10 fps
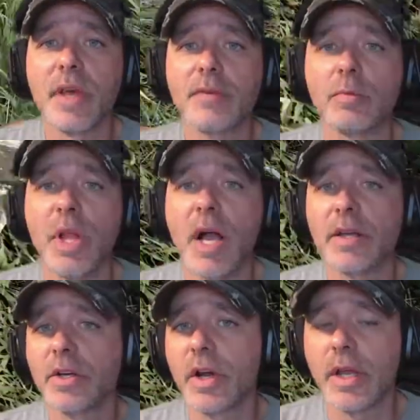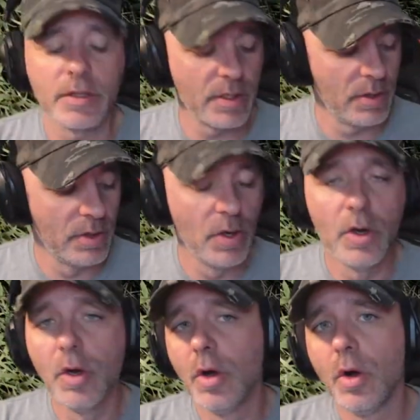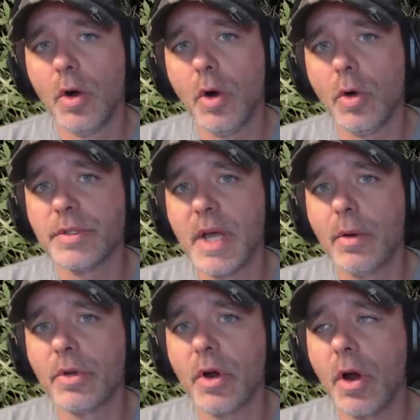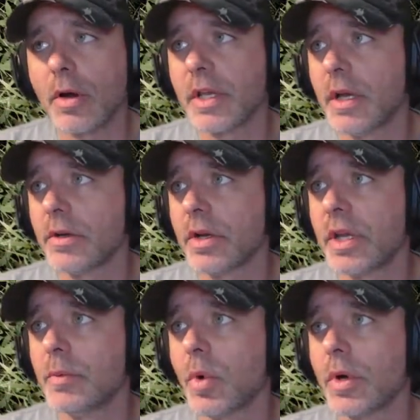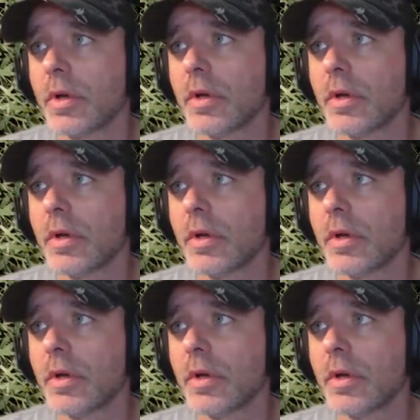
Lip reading: have your block in your hand, hold down your R key on your keyboard,